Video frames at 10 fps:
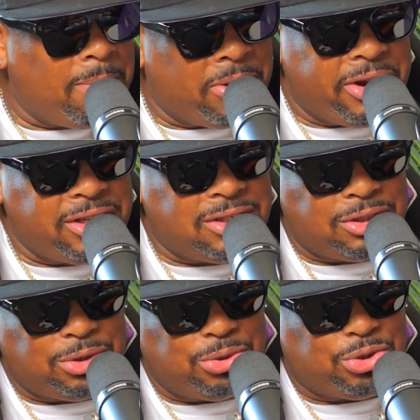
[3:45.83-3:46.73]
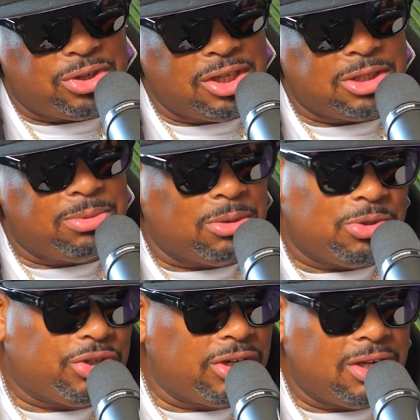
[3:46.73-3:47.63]
parents didn't do drugs, but it
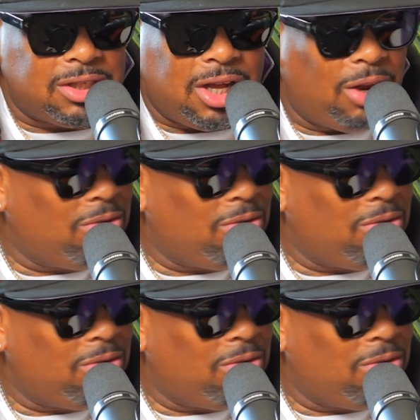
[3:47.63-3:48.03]
was drugs all